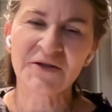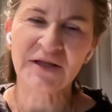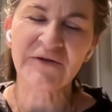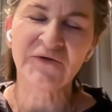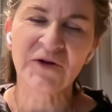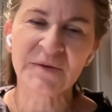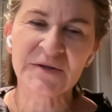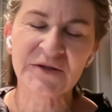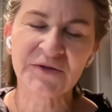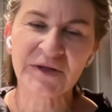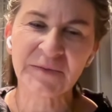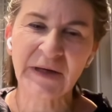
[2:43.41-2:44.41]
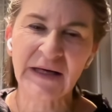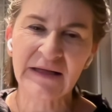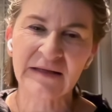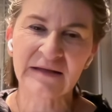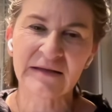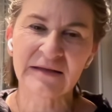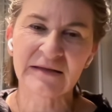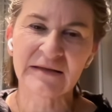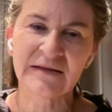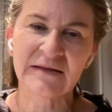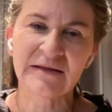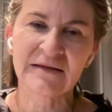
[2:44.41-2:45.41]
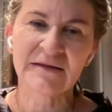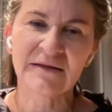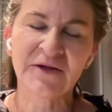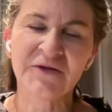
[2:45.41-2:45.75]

looking forward to going back? Are